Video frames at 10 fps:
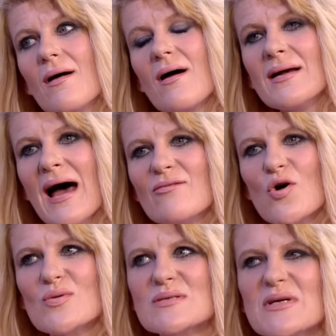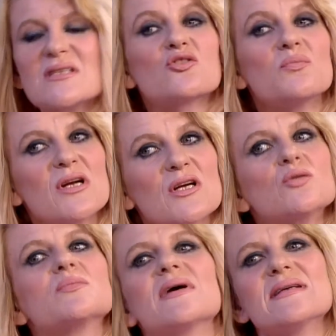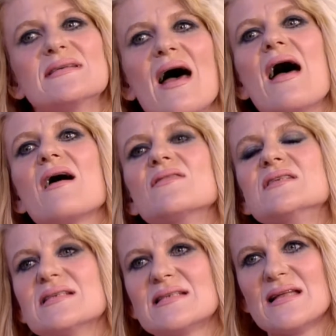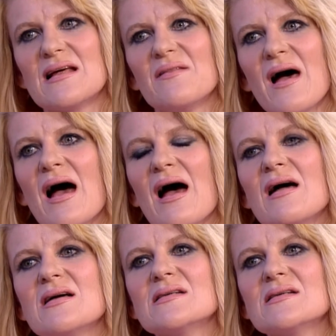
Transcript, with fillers: And I've always been somebody who's been deaf, and to see that,